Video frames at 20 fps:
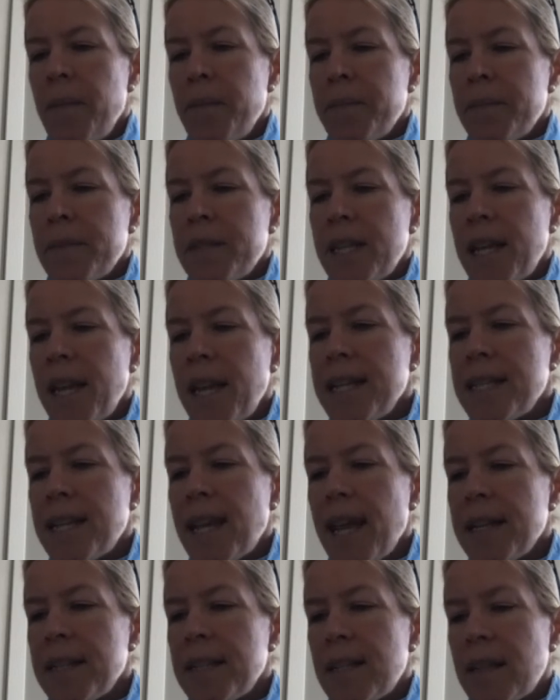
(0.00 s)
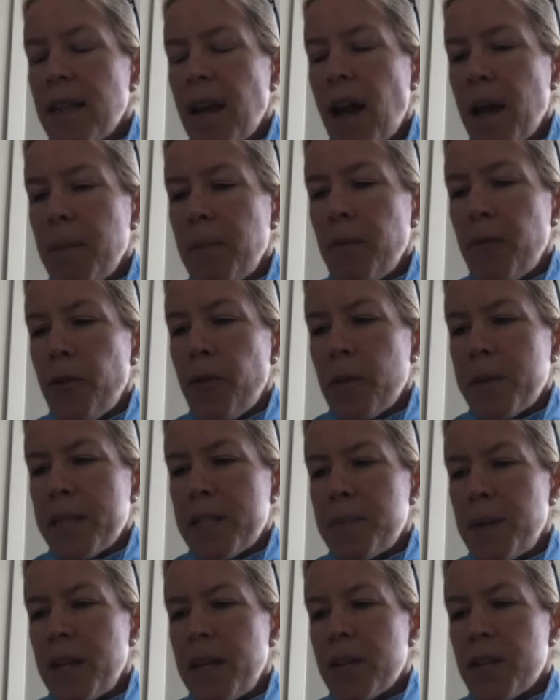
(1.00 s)
Today's guest in the High
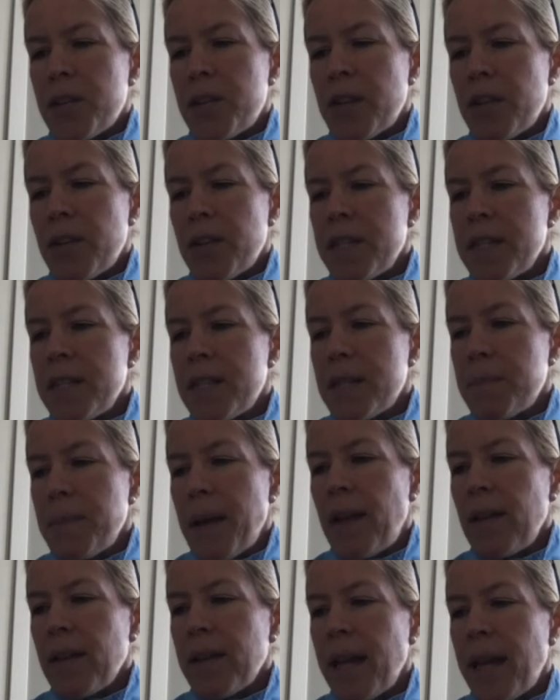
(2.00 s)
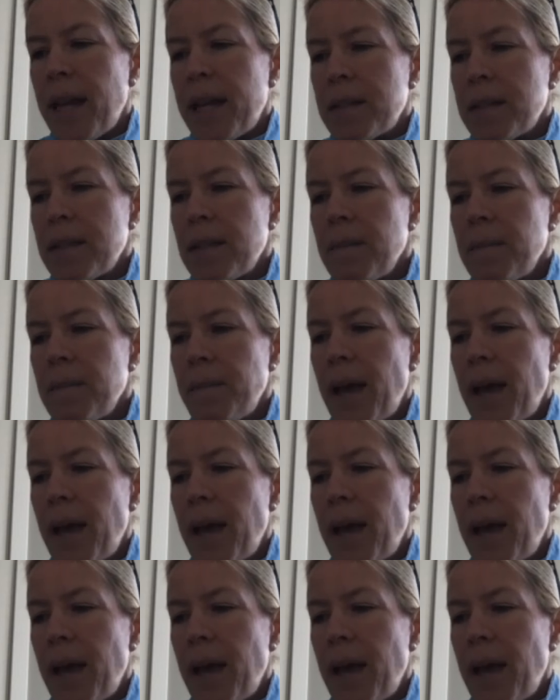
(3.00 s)
Performance Speaker Series is Malc Kent.